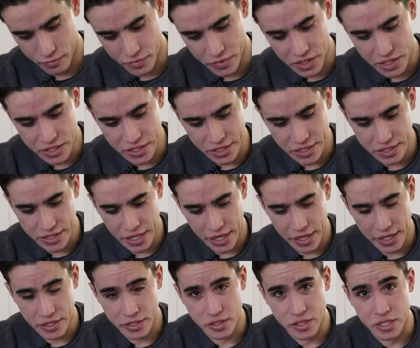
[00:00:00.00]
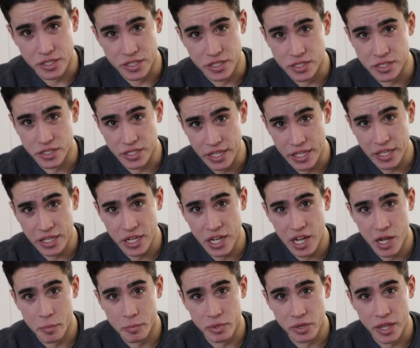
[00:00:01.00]
this contains the zinc
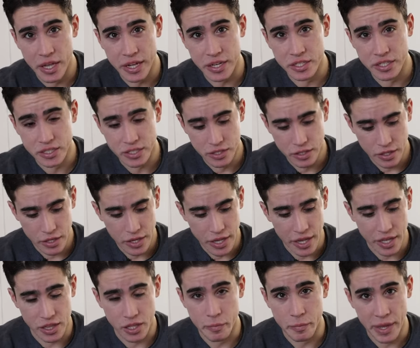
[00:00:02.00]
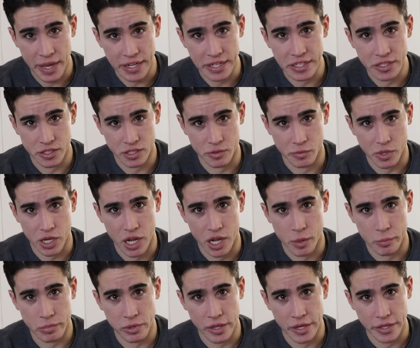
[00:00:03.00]
complex, and the magnesium
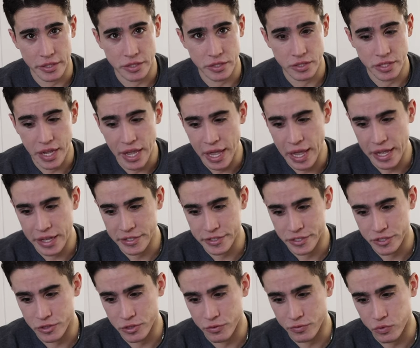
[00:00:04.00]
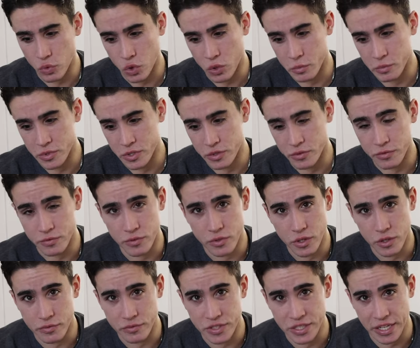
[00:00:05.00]
complex as the forms of,
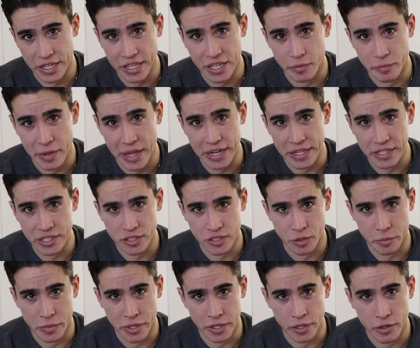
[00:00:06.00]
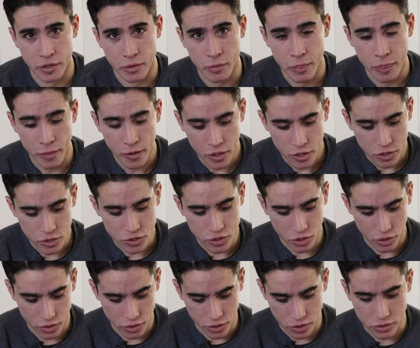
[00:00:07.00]
of zinc and magnesium in here.
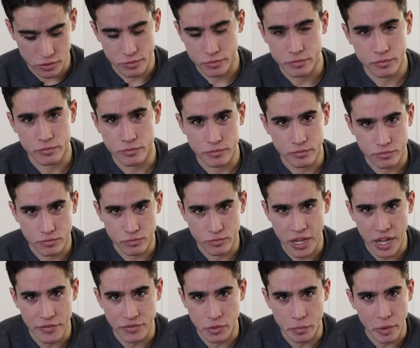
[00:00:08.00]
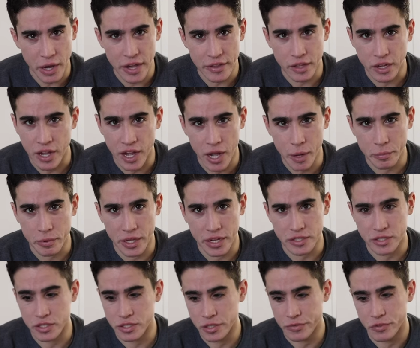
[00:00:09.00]
So you don't have to buy the
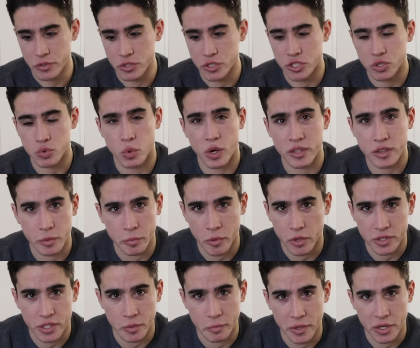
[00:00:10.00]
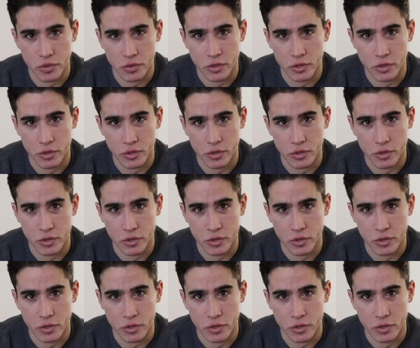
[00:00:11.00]
complexes if you just want the multi